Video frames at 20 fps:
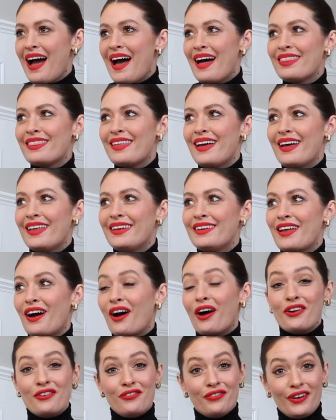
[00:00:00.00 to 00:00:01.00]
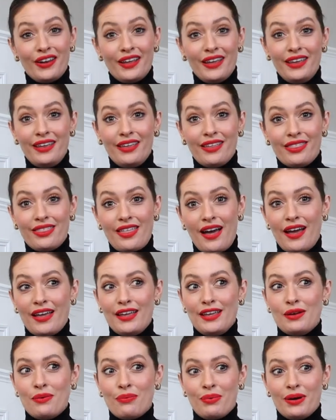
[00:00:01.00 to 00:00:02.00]
and then hopefully
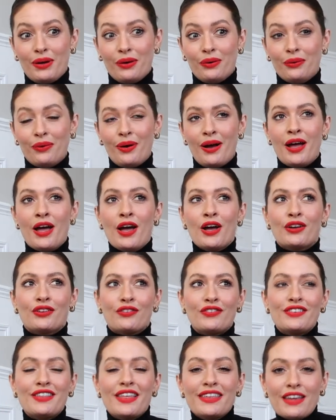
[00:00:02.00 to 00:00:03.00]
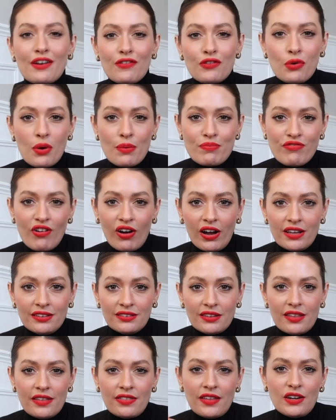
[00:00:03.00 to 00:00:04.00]
they will, because they give you a
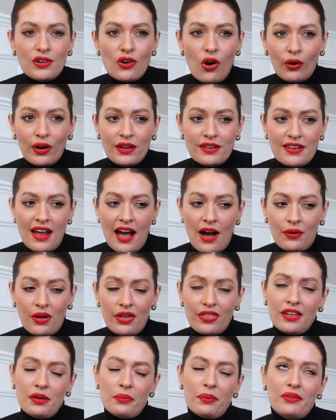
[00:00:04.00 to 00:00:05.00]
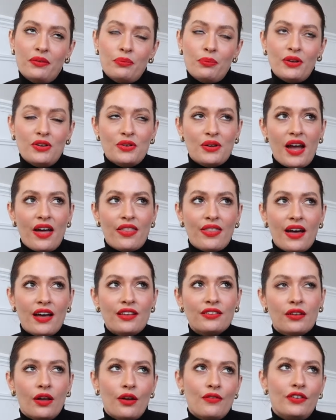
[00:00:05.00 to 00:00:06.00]
price and then they knock it down, I think, when, when you get
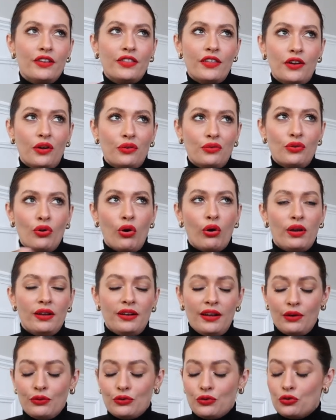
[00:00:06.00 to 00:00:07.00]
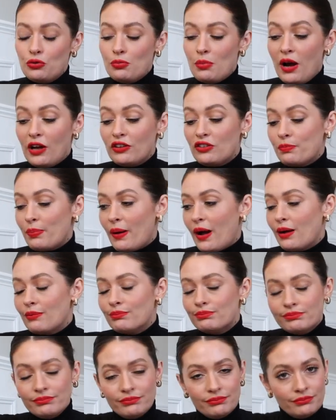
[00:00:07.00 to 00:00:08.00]
there. So hopefully they don't knock it down too much.
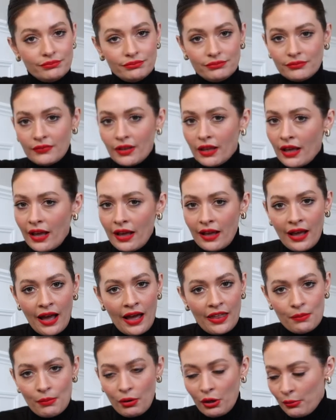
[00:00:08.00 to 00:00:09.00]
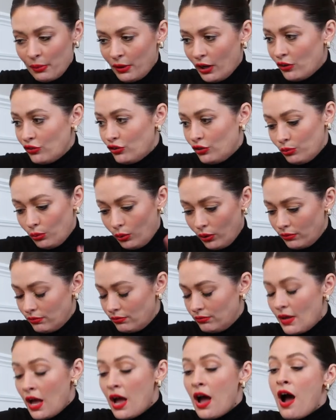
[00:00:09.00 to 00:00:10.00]
But at the moment, I just
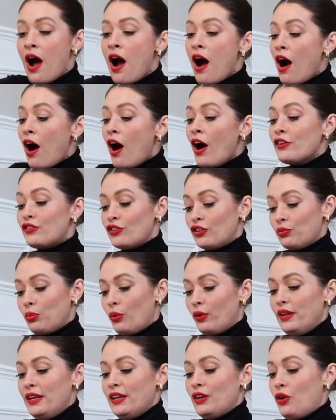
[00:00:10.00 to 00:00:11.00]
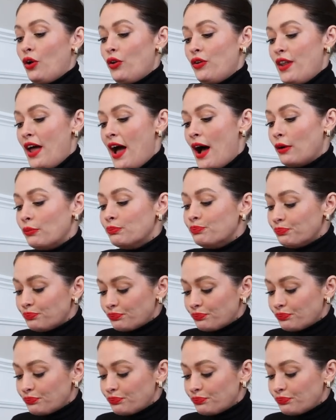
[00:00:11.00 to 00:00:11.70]
want, I just want it gone now.